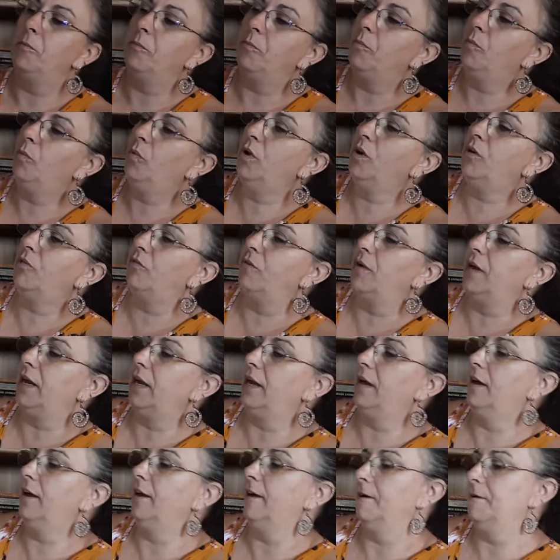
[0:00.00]
What have we
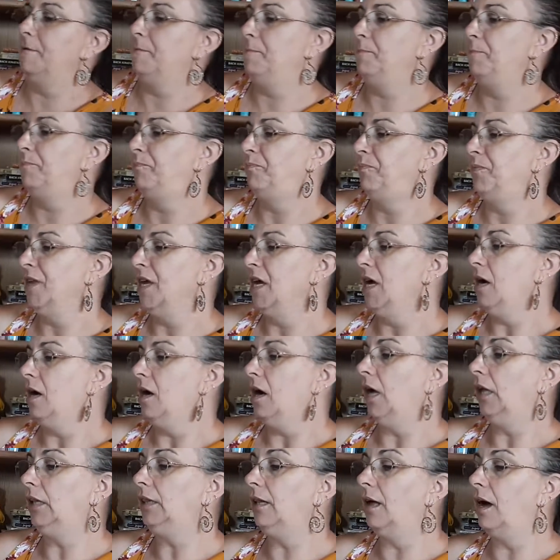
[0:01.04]
here?
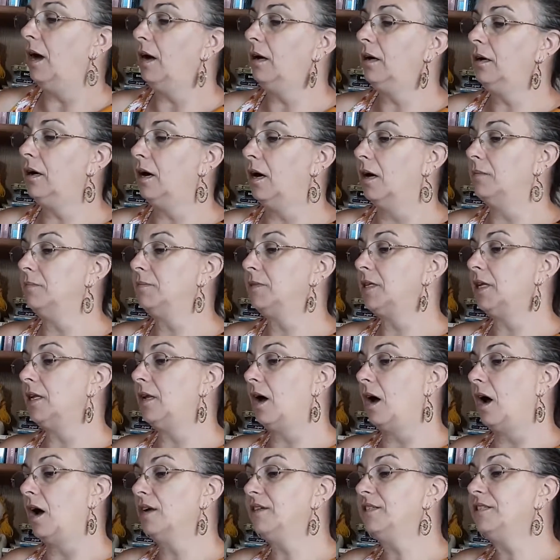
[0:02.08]
Along comes an
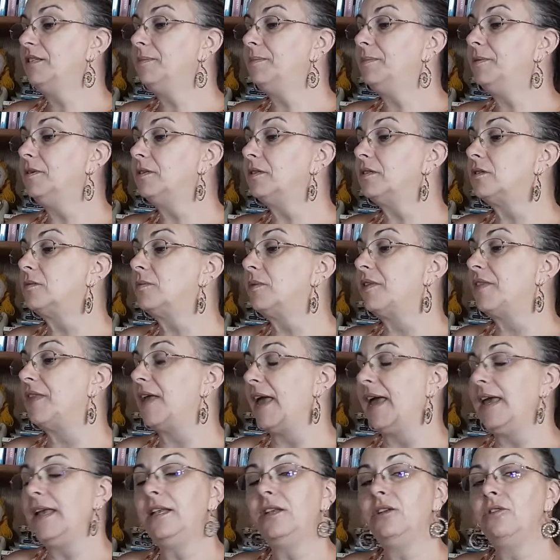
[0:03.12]
octopus with
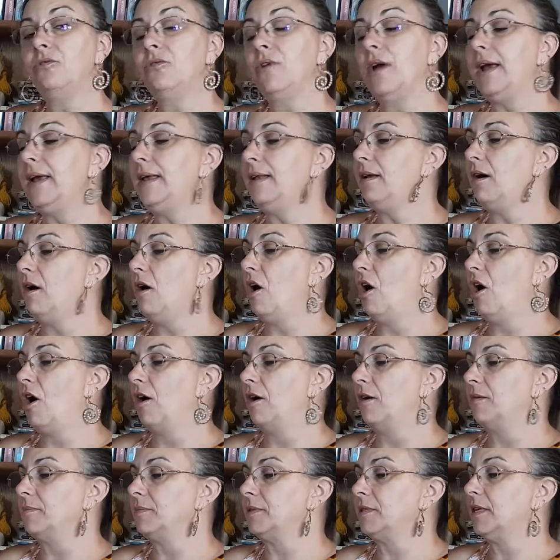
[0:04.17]
8 great
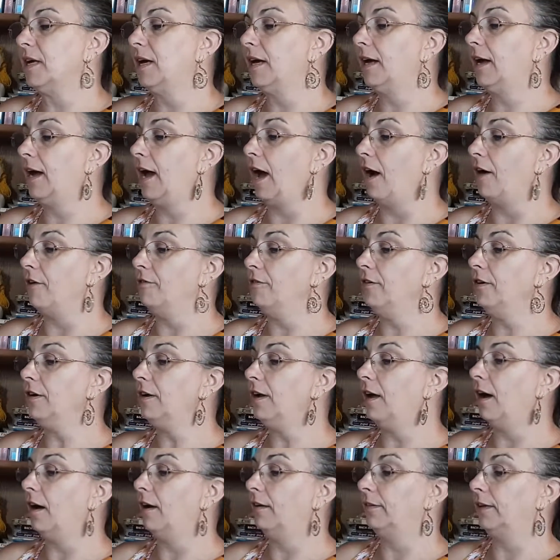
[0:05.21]
arms, covered
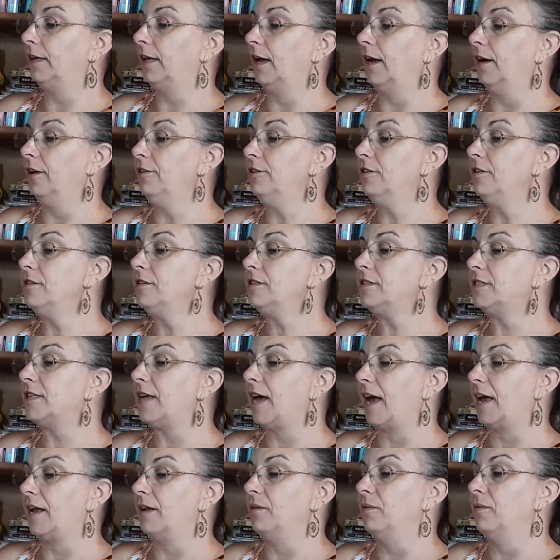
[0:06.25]
on the
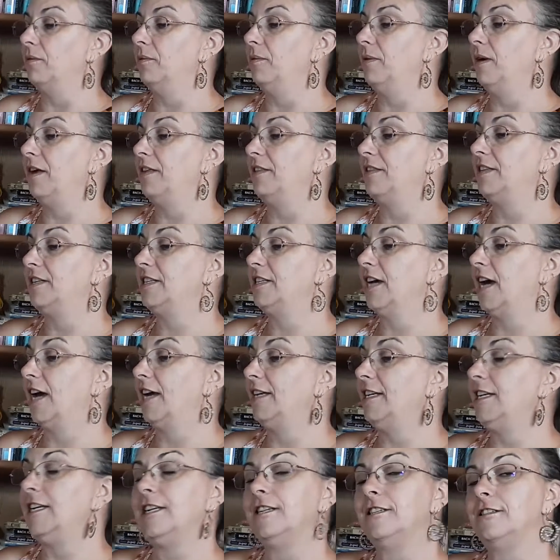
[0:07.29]
underside with
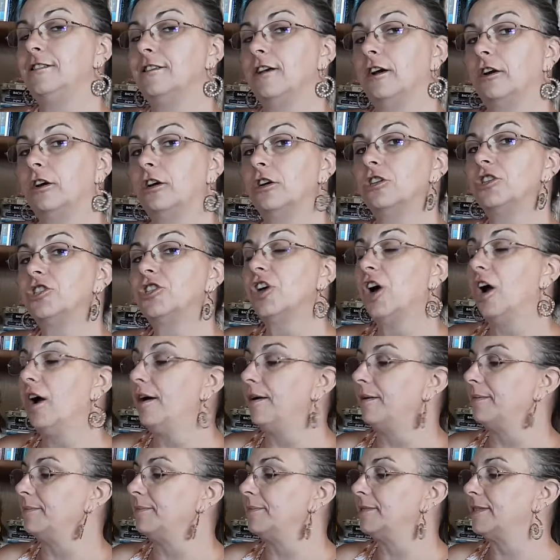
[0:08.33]
tiny sucker
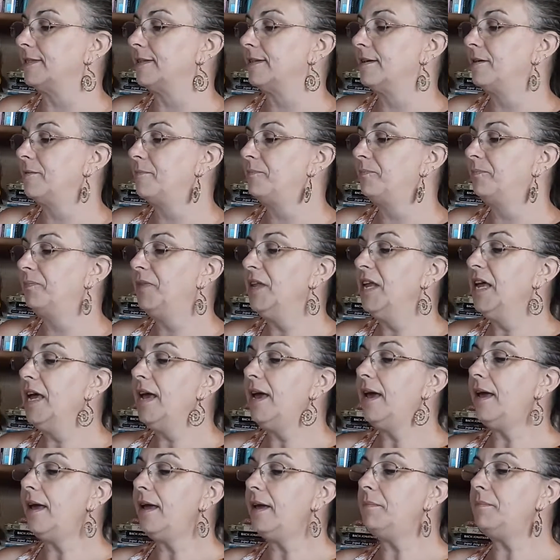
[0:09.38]
charms.
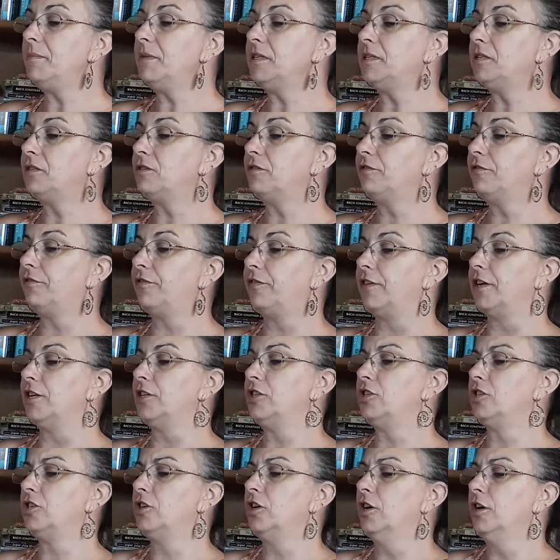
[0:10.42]
Hey, Mr.
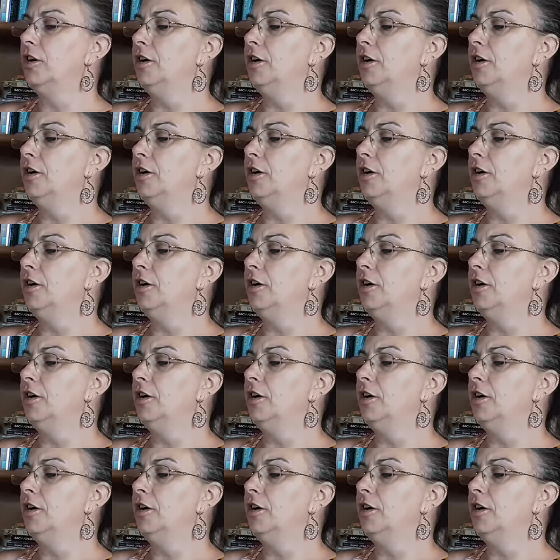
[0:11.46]
Fish,